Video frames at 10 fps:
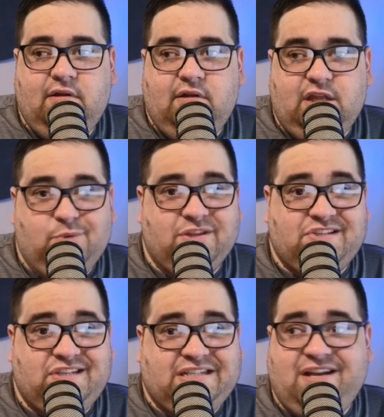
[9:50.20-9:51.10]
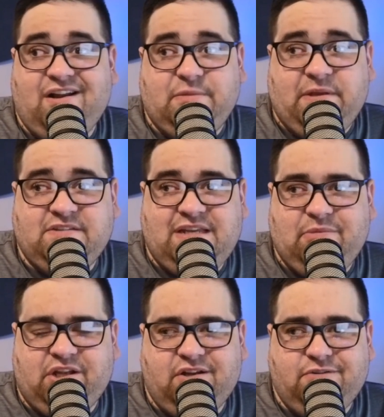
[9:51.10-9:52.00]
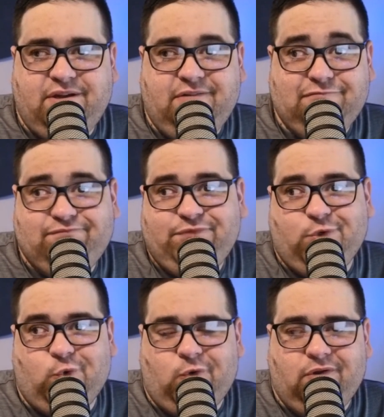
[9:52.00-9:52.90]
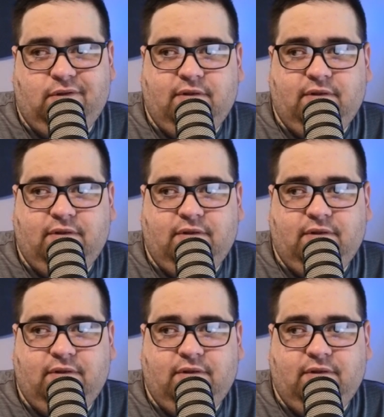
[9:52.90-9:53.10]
You were the 69th best team in the country? Cool.